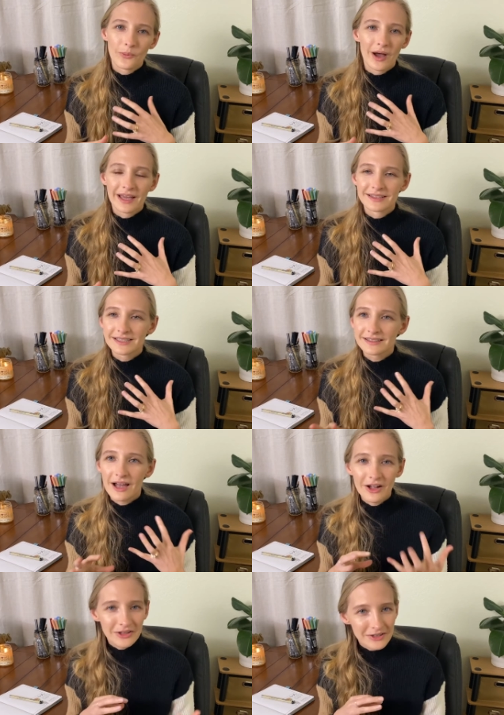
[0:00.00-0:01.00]
What
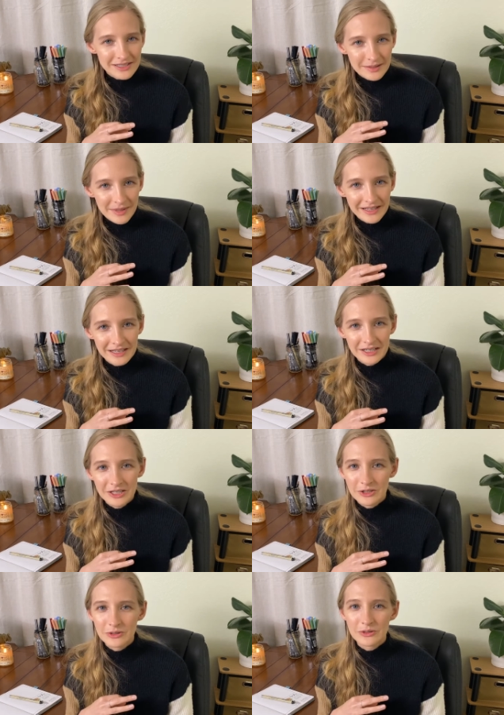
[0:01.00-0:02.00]
colors am I going to
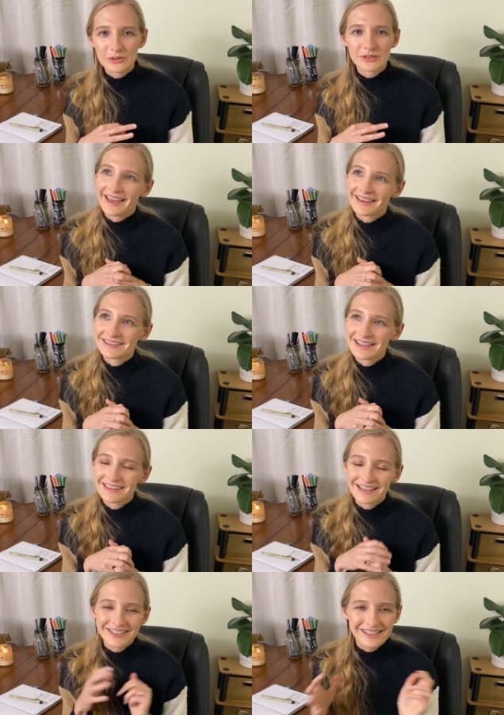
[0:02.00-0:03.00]
use? And
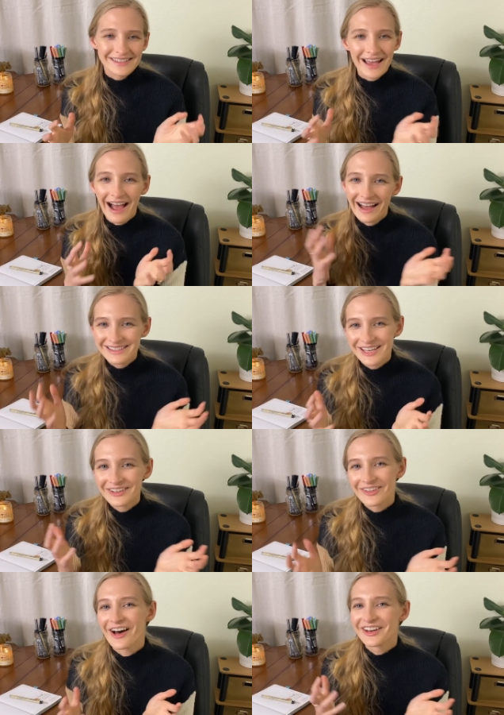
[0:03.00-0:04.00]
that just adds a
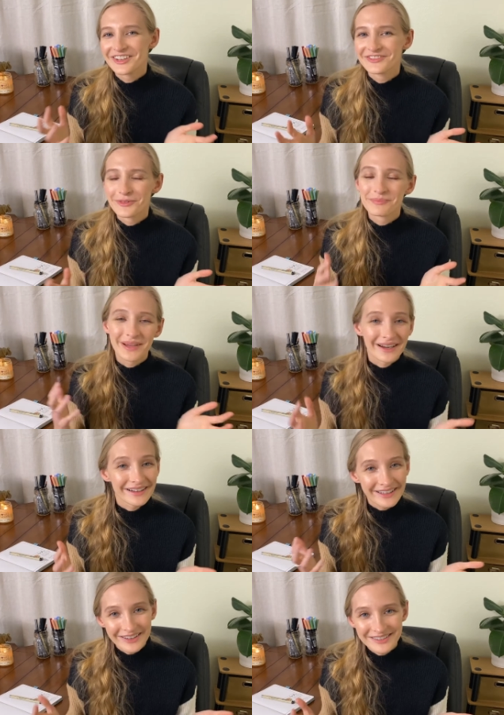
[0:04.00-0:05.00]
lot of
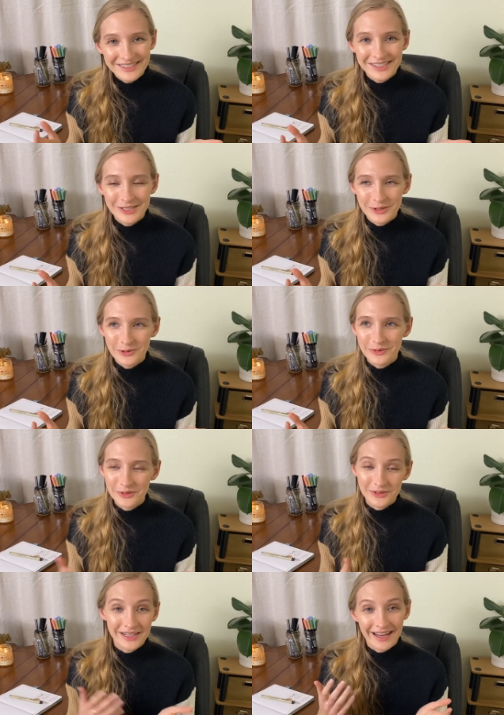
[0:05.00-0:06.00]
barriers to
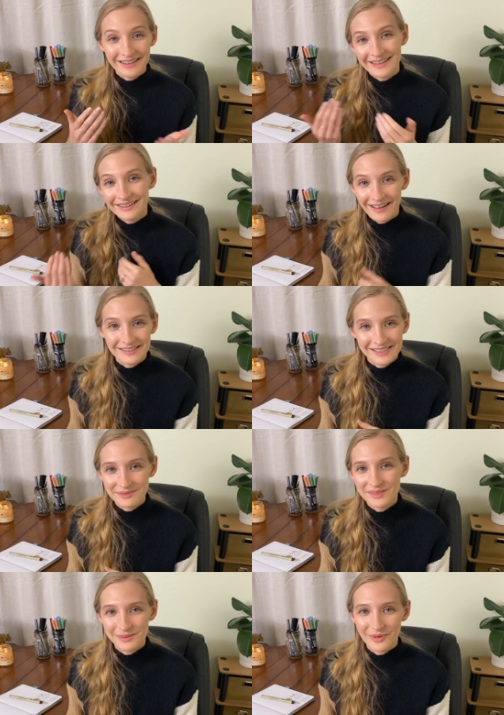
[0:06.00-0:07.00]
creating
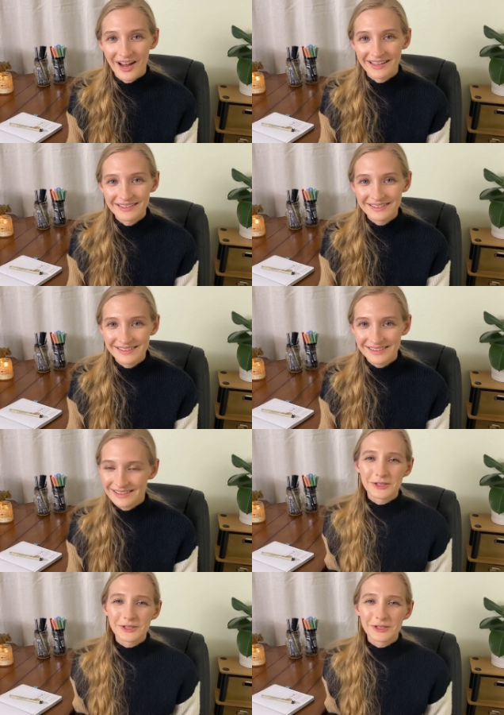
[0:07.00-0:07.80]
custom spreads.